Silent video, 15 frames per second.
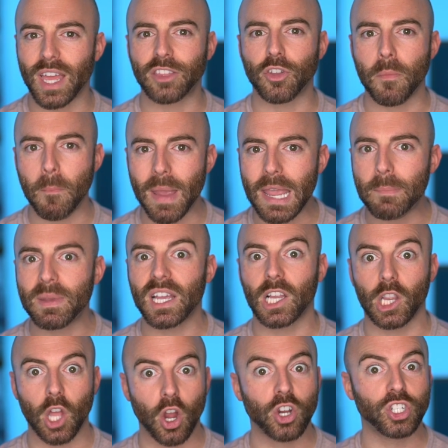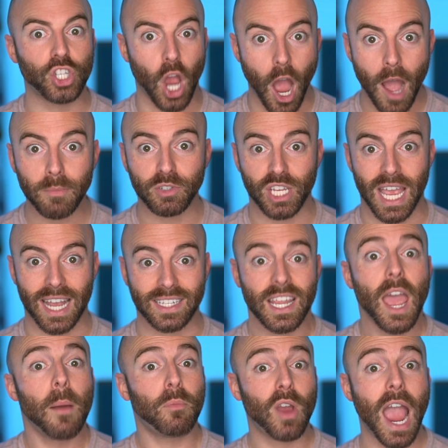that there may be a large object,
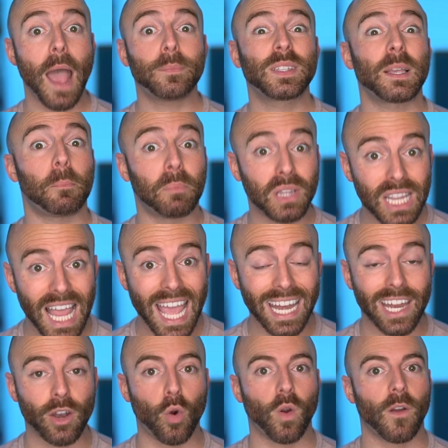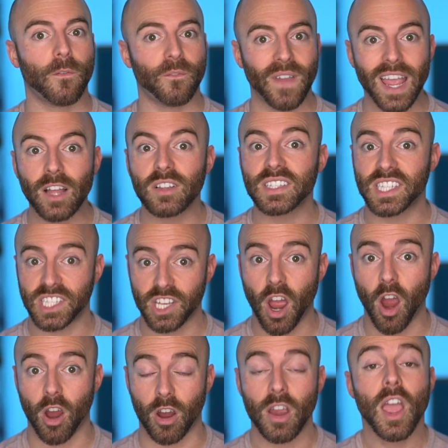perhaps a planet or a failed
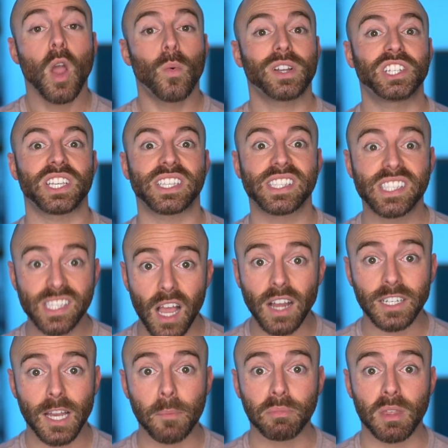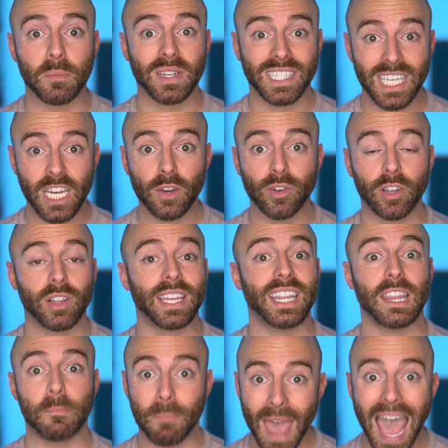star, which has sucked up the material in
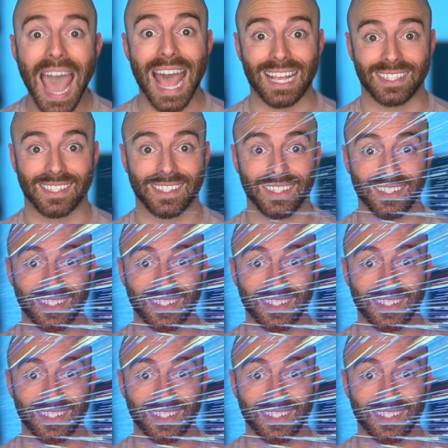the past.